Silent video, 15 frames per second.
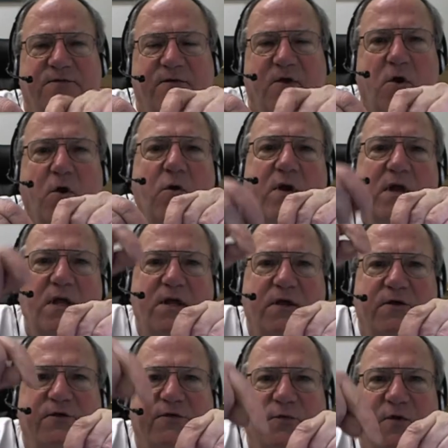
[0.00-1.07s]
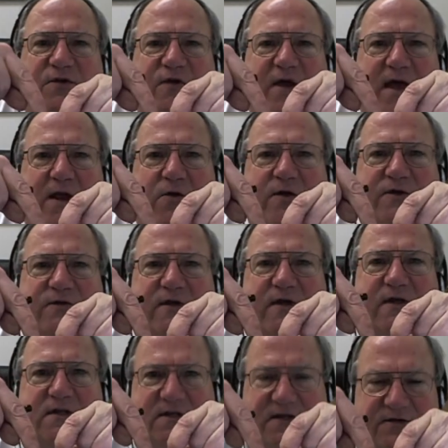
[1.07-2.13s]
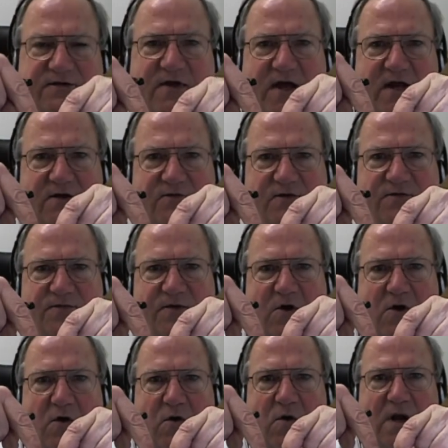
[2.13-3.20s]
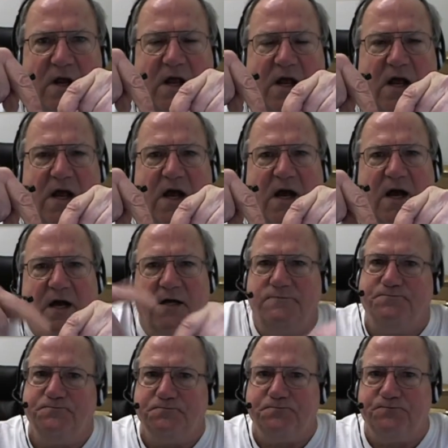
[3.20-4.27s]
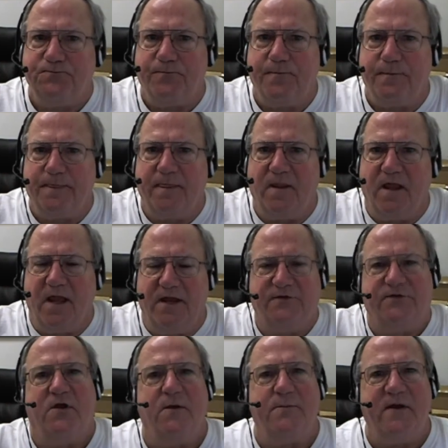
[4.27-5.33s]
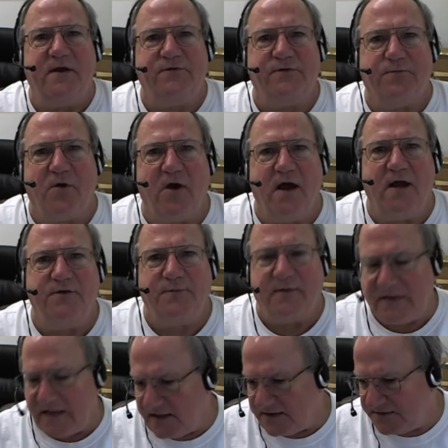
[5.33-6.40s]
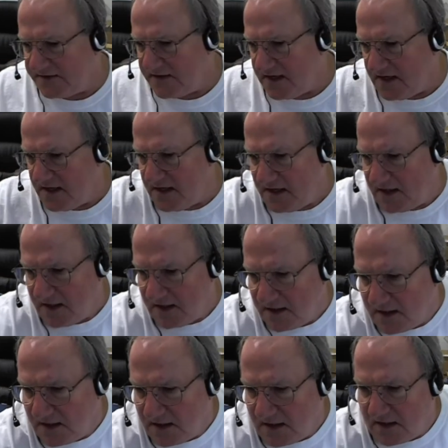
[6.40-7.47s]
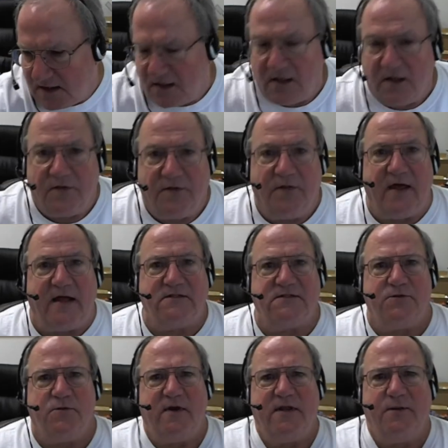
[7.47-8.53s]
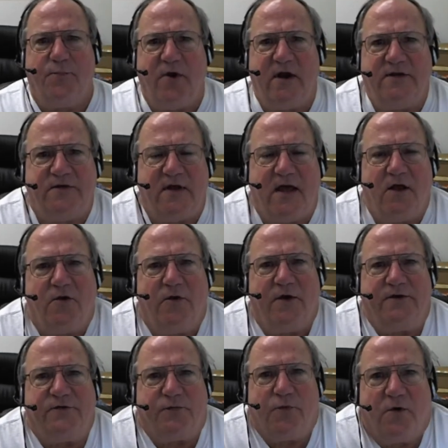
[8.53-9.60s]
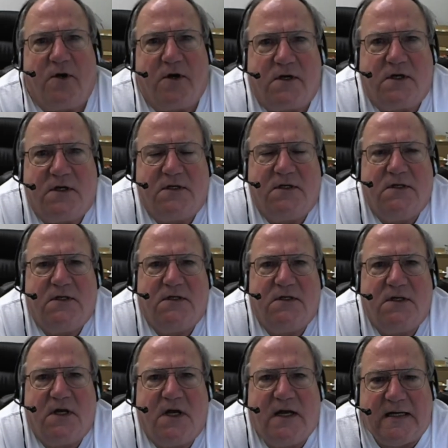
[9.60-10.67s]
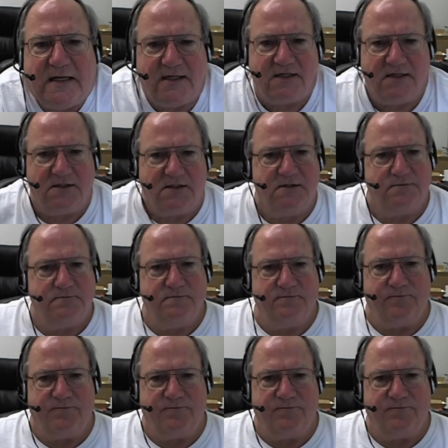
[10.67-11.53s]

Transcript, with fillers: a flow, you switch alloys and get this kind of a flow, um, it's going to be a surprise. But that's that's the way the braze alloys work. Uh,